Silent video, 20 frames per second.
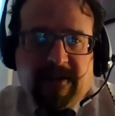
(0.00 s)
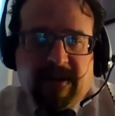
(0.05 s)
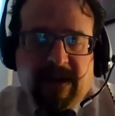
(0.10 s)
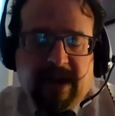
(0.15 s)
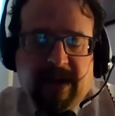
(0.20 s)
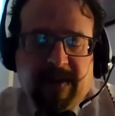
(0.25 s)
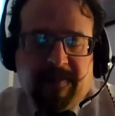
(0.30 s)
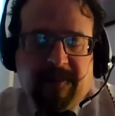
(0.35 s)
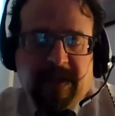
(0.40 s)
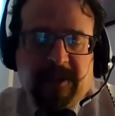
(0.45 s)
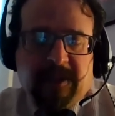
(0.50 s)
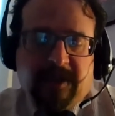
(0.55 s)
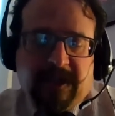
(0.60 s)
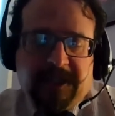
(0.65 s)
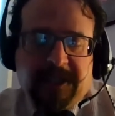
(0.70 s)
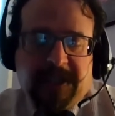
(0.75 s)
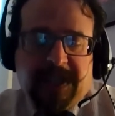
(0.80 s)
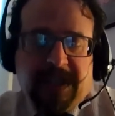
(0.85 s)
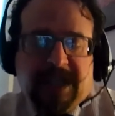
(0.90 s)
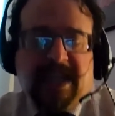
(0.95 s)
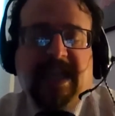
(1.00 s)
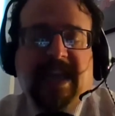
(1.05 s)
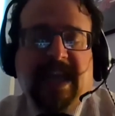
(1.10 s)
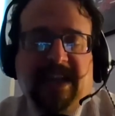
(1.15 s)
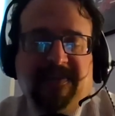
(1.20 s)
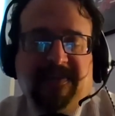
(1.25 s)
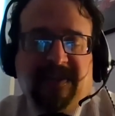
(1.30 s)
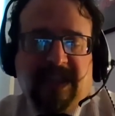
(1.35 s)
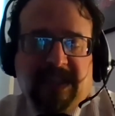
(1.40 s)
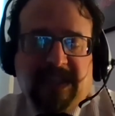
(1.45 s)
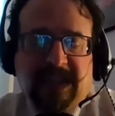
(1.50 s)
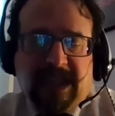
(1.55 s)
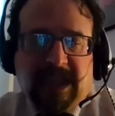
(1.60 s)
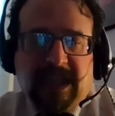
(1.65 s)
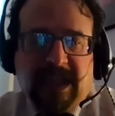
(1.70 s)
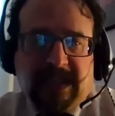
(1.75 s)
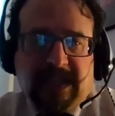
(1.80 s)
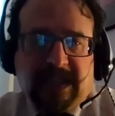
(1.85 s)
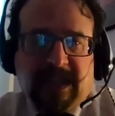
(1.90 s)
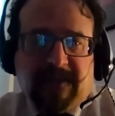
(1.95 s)
administration did have such
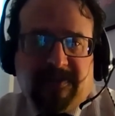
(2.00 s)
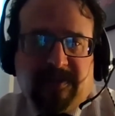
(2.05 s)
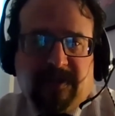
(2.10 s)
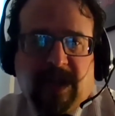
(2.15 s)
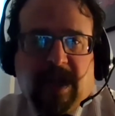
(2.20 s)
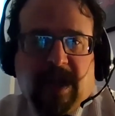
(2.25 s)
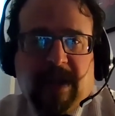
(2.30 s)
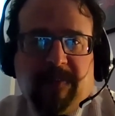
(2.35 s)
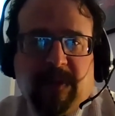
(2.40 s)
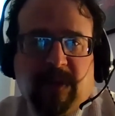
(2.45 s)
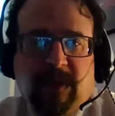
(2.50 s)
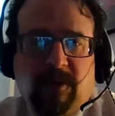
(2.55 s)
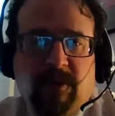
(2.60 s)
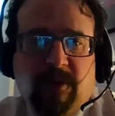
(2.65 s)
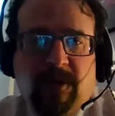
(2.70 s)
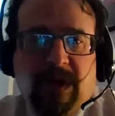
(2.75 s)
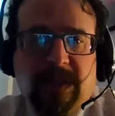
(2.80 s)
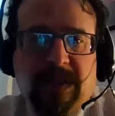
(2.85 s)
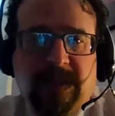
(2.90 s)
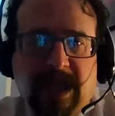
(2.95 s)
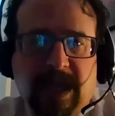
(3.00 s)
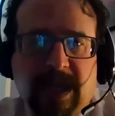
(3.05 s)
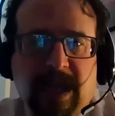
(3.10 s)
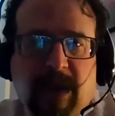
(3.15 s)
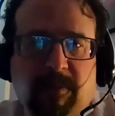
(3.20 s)
a tough time in the courts